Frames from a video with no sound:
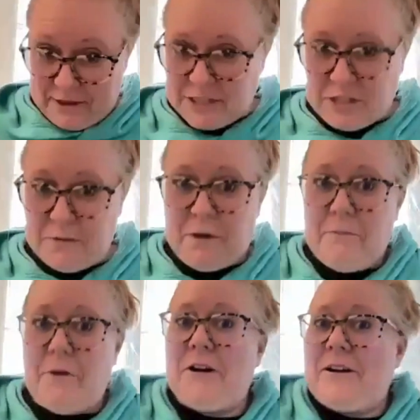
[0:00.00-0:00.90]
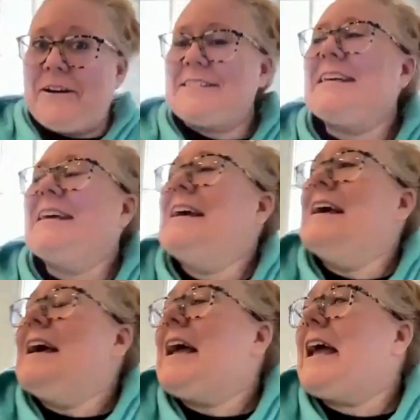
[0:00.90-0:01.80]
health is super important.
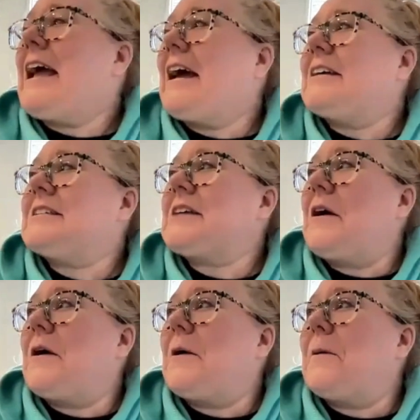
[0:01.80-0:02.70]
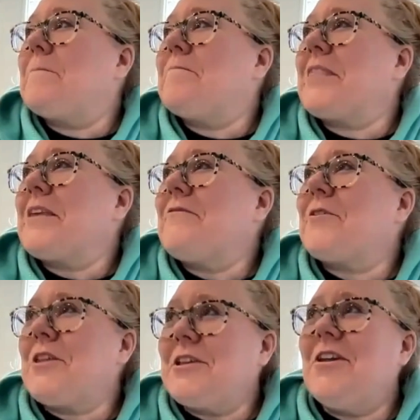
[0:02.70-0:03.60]
And
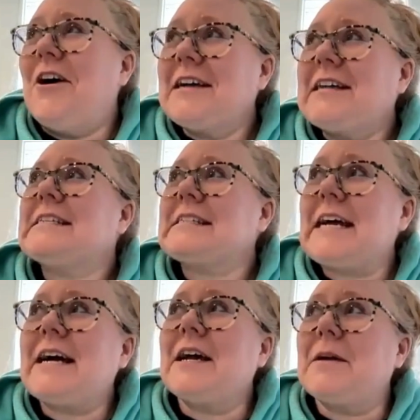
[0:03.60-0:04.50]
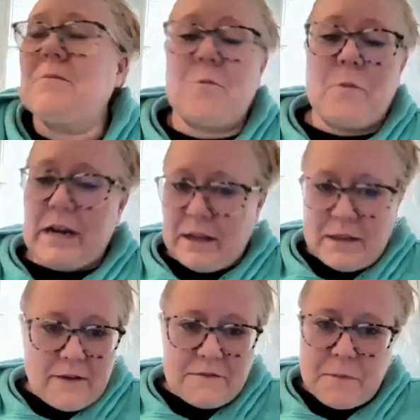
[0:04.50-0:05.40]
for the longest time, when I
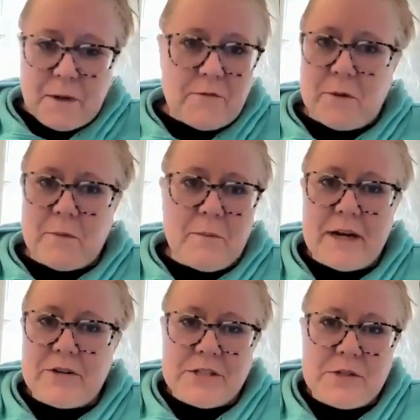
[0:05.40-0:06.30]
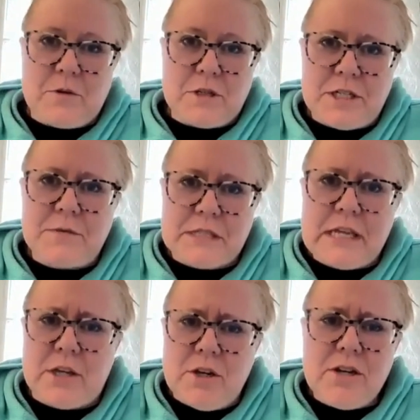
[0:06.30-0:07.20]
left my former micro school, she was
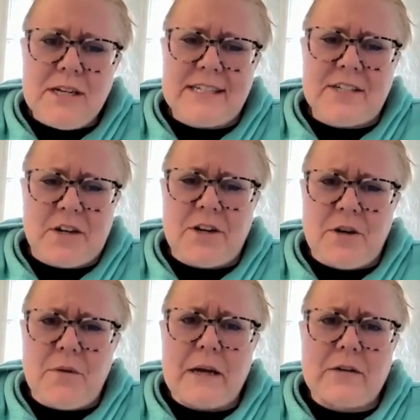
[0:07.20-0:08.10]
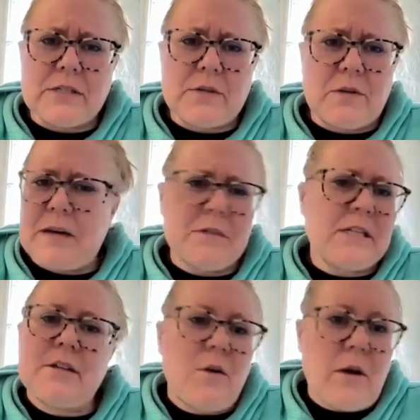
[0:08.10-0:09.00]
like, "You're going to start a new micro school." And I'm
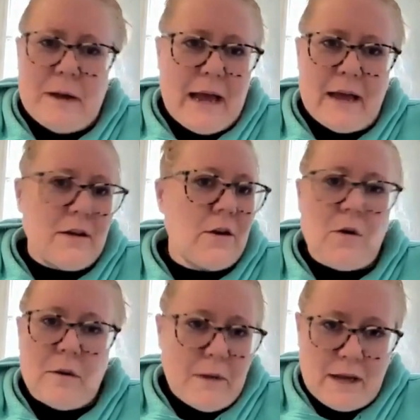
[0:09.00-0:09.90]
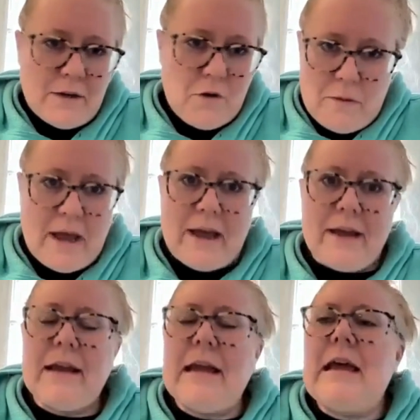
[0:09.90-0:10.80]
like, "No, I'm not. No, I'm not. No, I'm
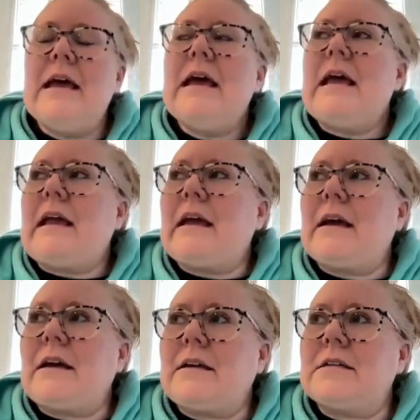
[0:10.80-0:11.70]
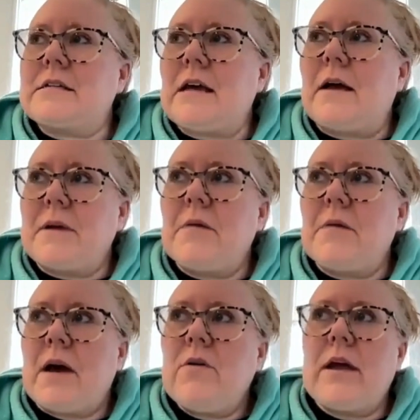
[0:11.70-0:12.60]
not." And I mean,
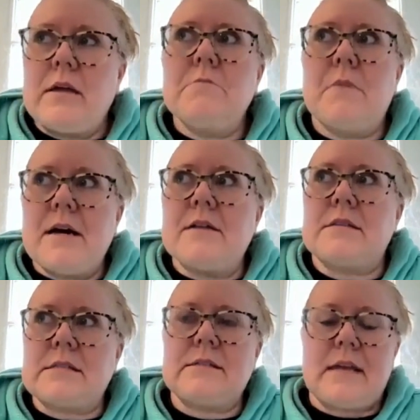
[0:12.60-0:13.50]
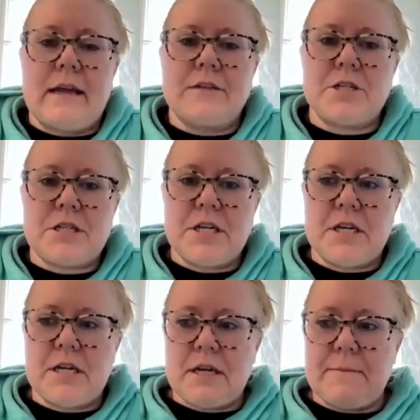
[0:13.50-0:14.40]
about 8 months. And
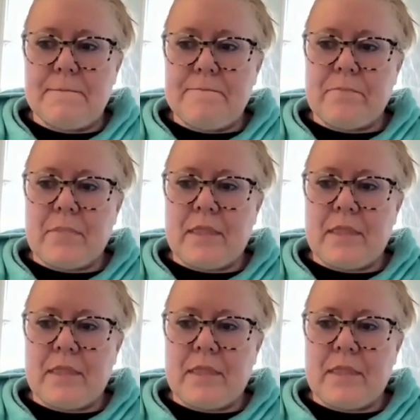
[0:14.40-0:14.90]
she